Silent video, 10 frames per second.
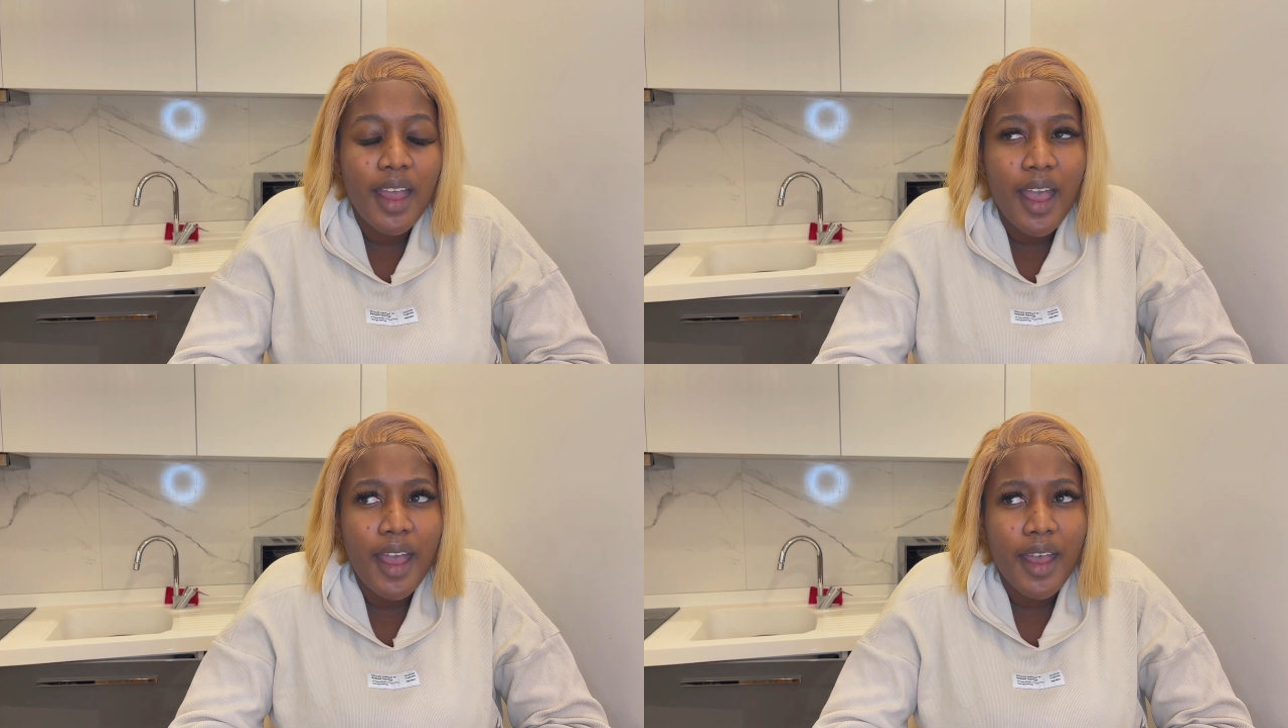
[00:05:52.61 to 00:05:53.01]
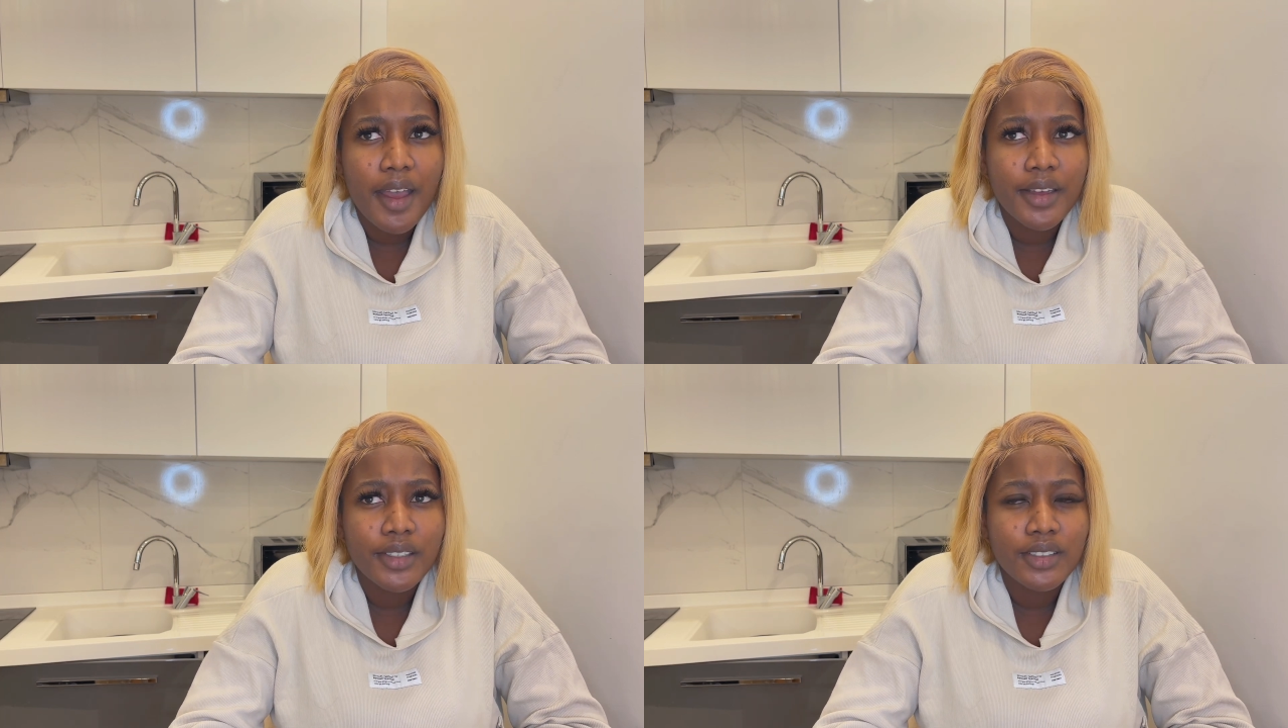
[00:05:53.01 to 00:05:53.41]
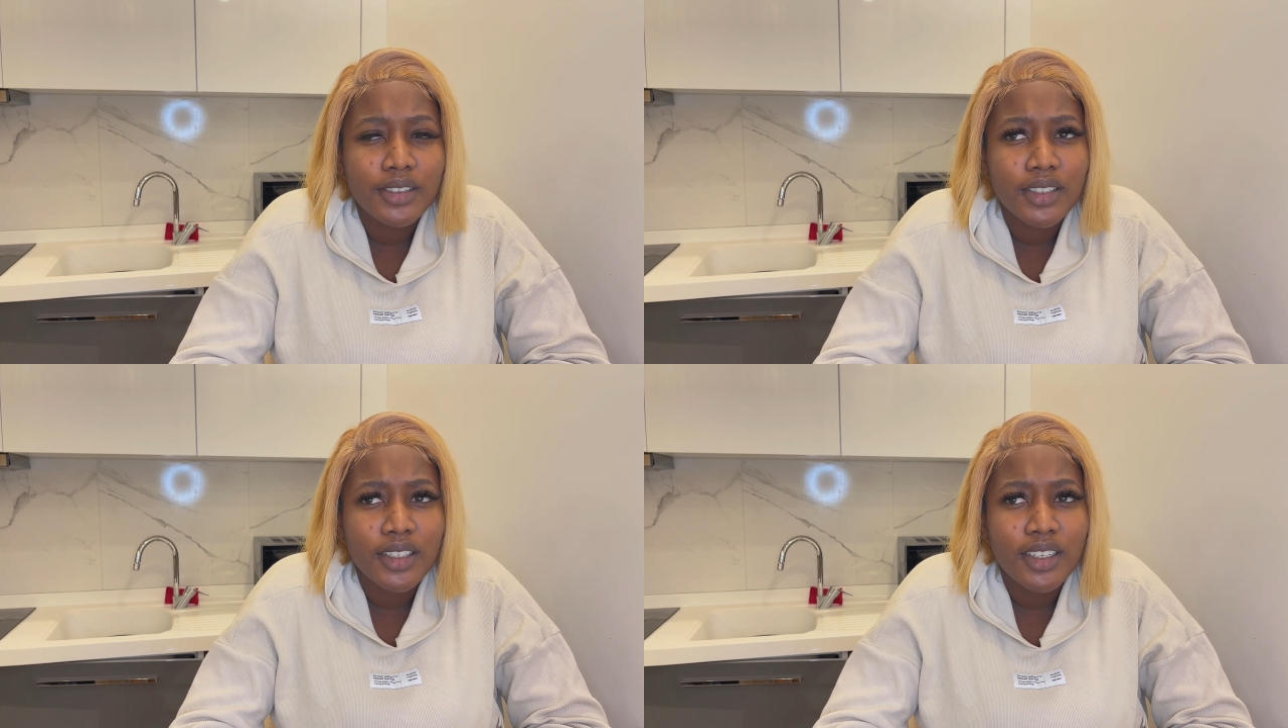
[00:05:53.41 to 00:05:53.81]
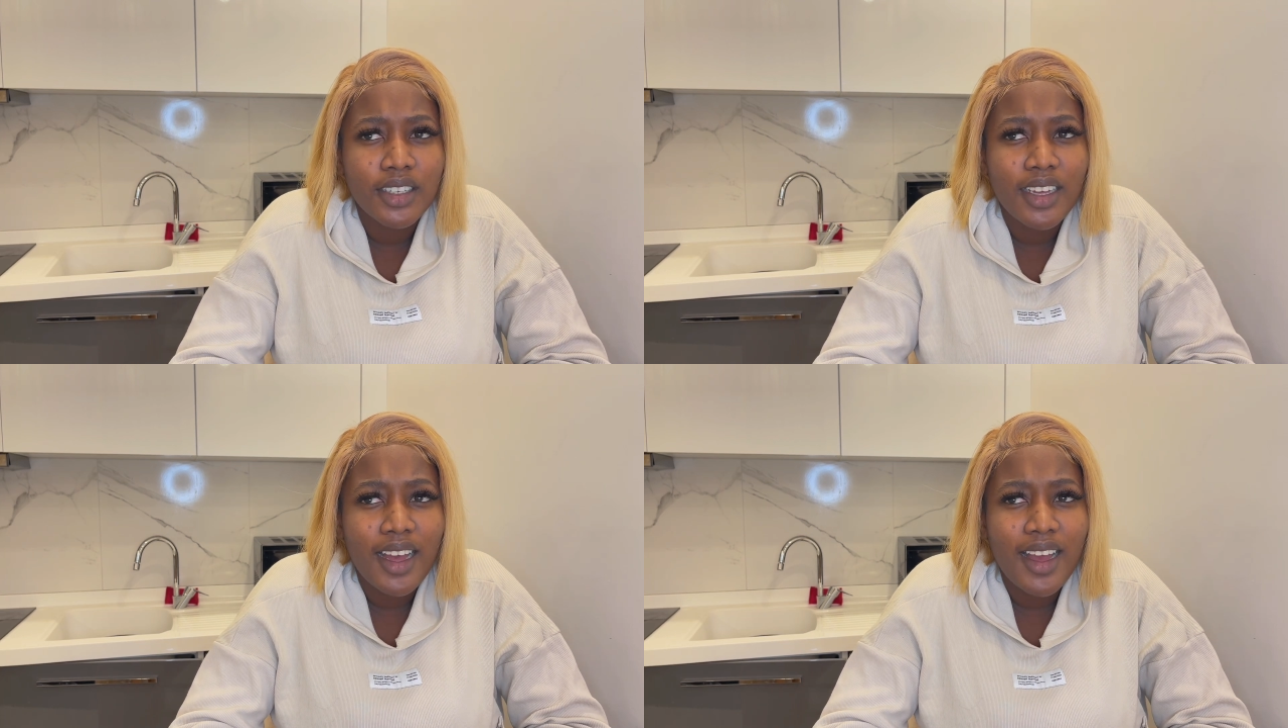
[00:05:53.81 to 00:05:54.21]
and
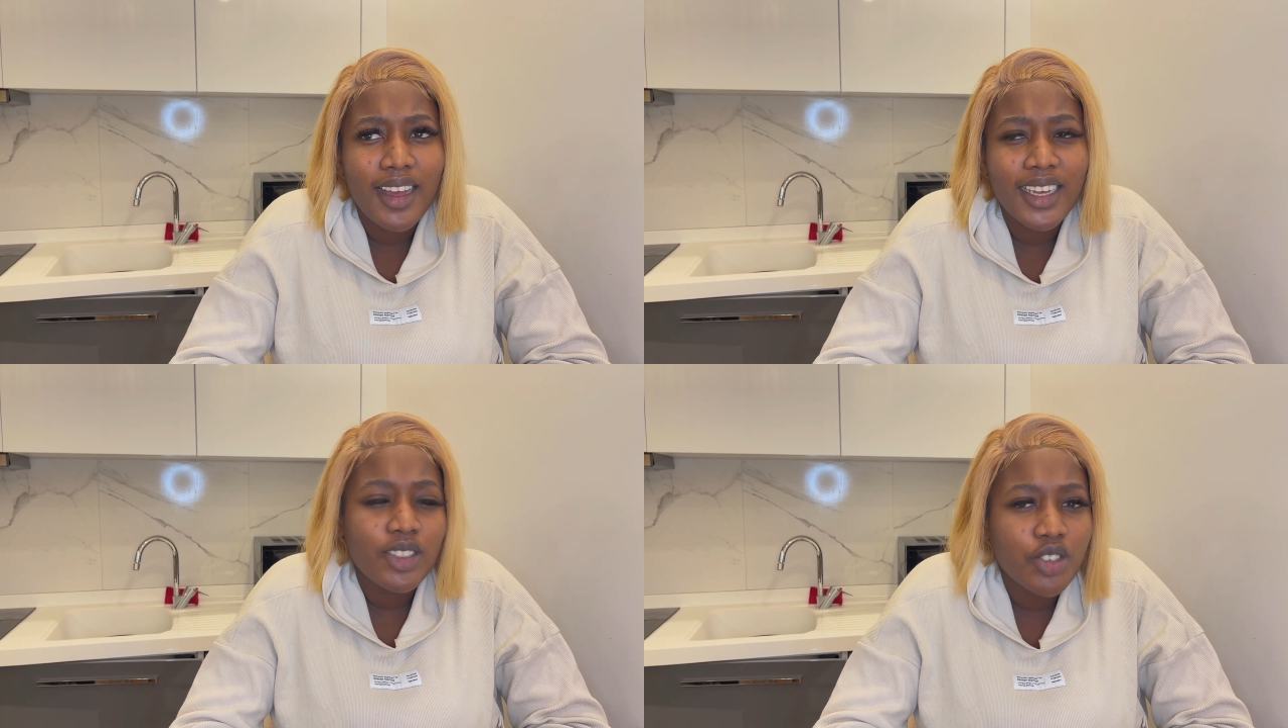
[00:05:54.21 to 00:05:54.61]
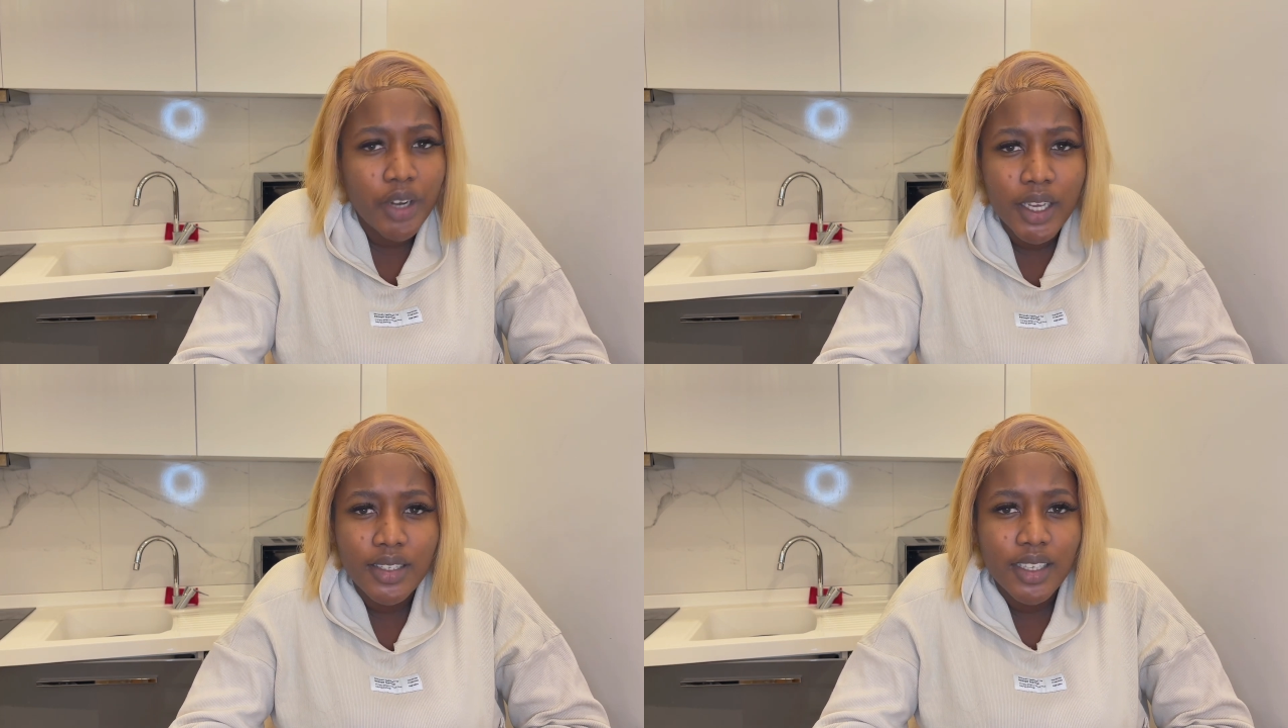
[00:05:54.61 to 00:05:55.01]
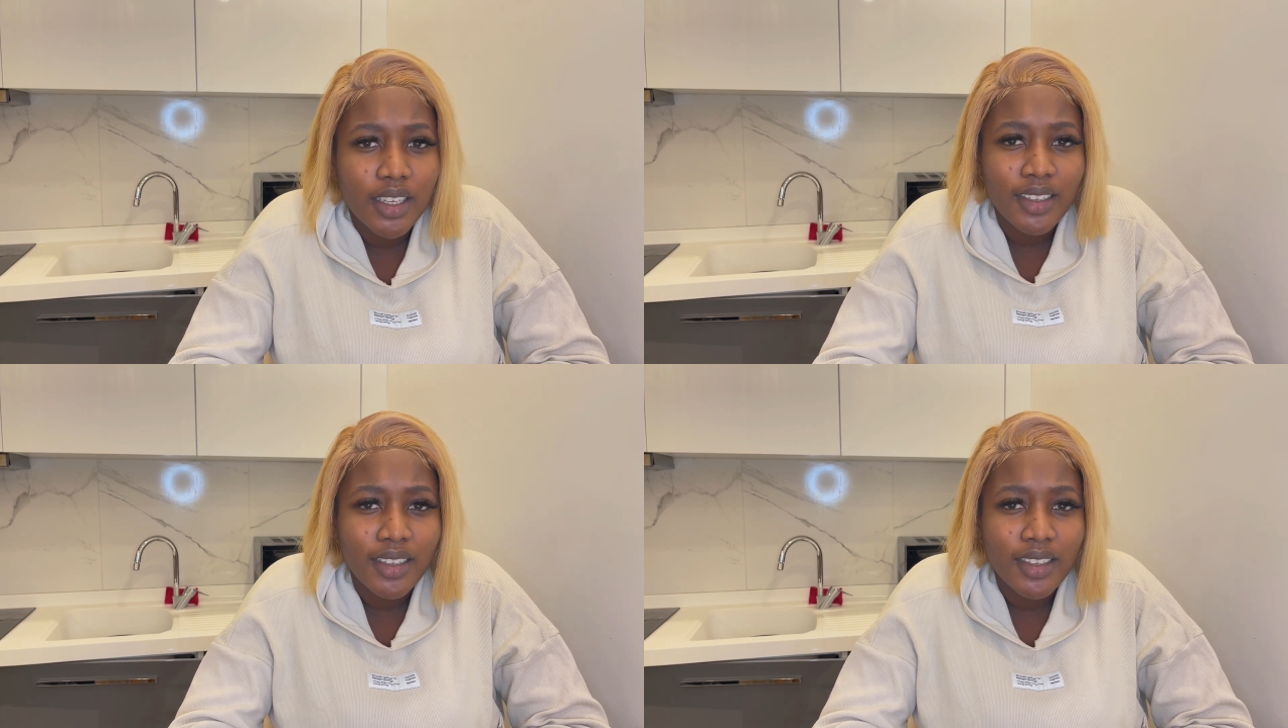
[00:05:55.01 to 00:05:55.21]
it's crazy.